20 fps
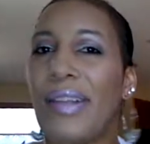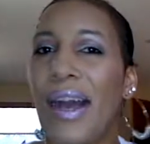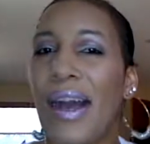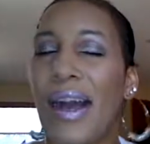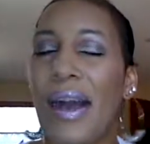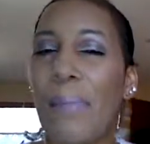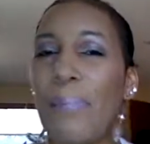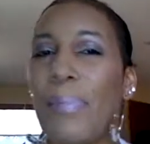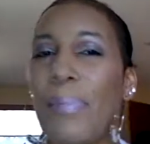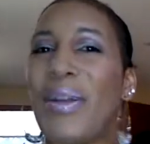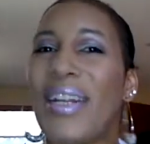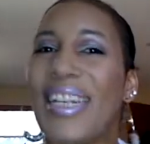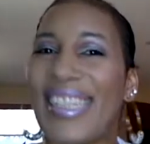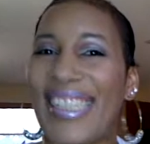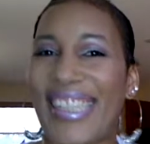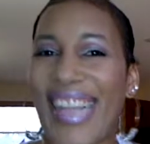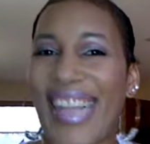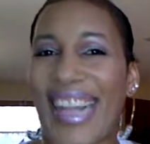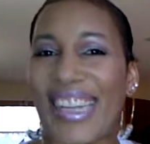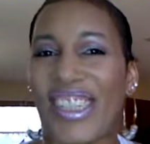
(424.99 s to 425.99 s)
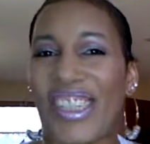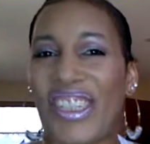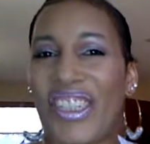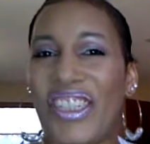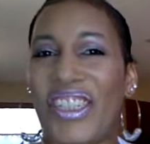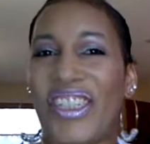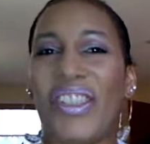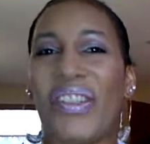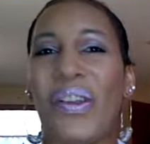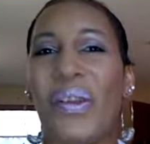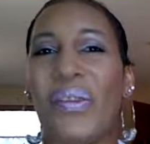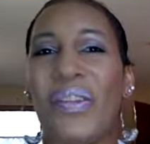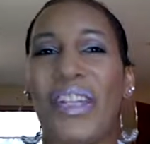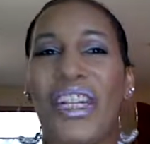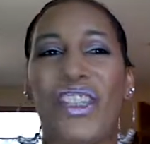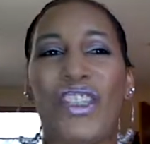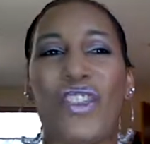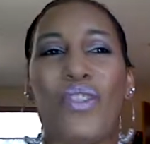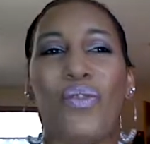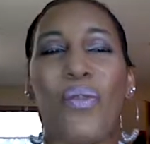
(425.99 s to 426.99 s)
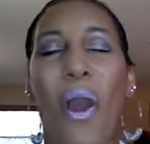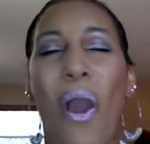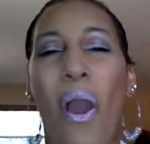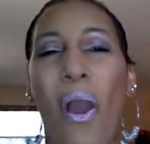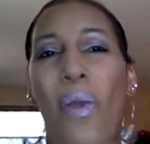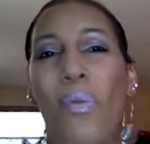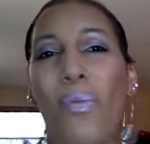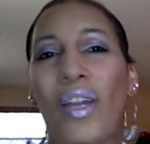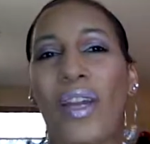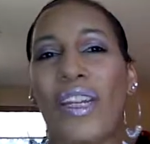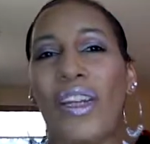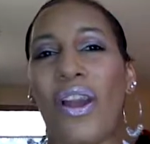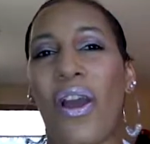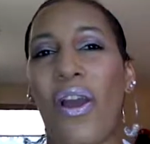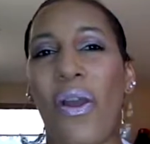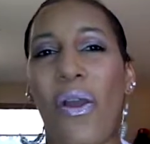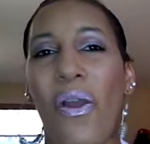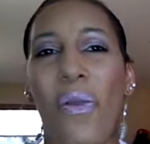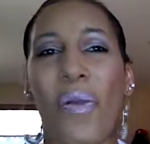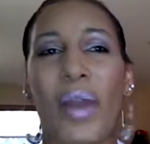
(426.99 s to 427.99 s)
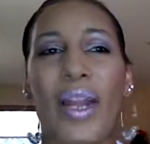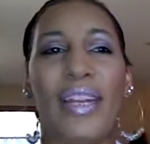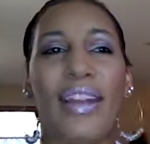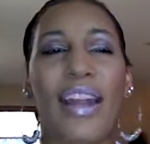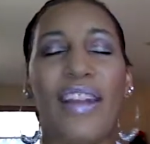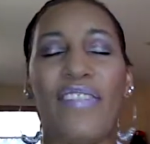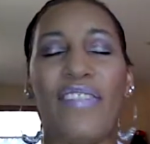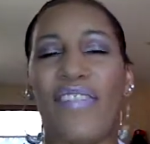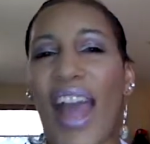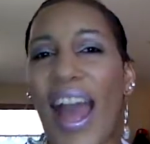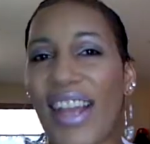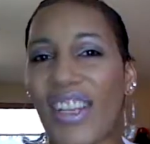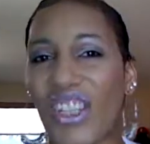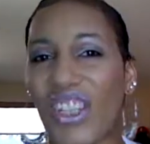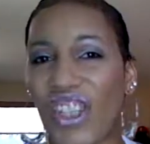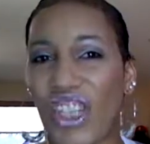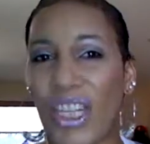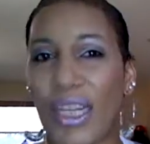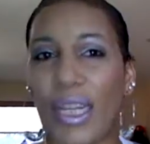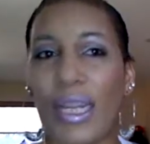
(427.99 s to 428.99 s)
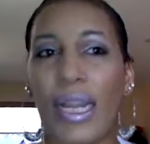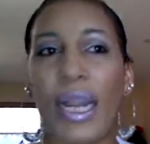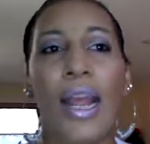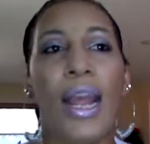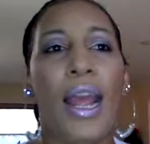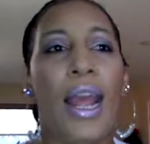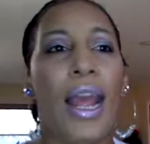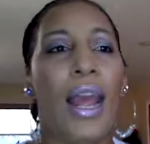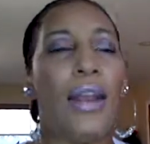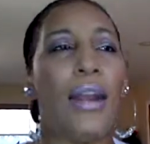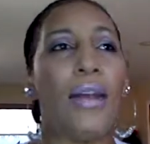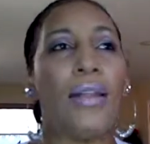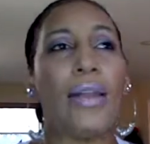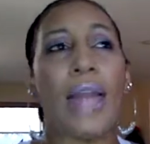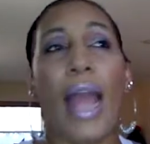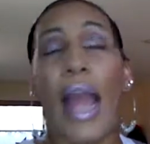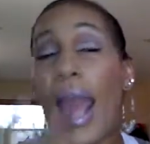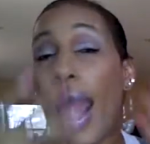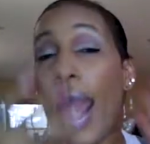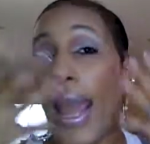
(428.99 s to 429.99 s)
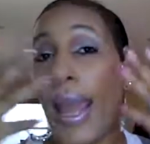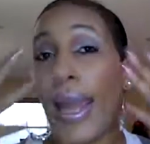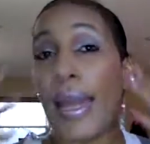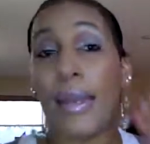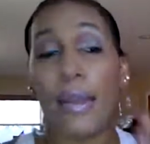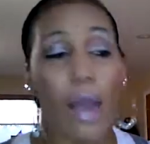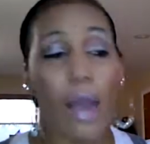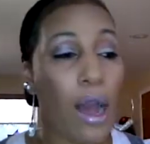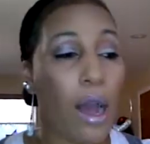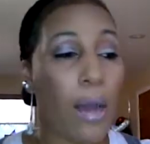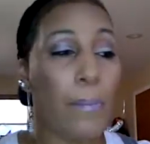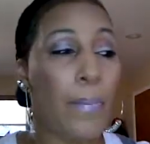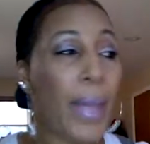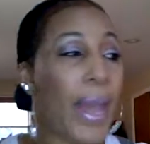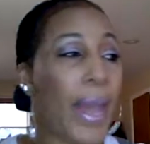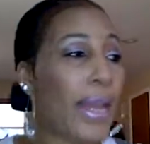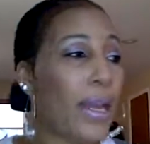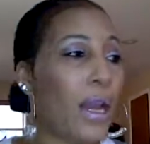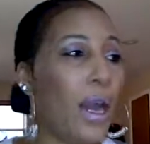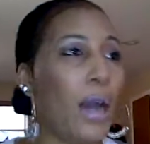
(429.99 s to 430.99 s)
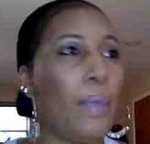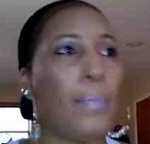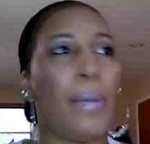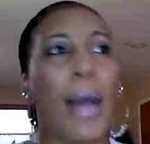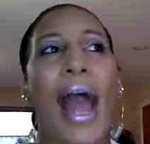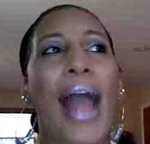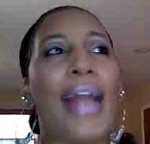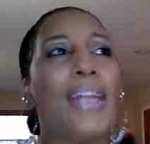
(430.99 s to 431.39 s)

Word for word: um, beauty section so that you all would know and, and fashion and other and um, makeup.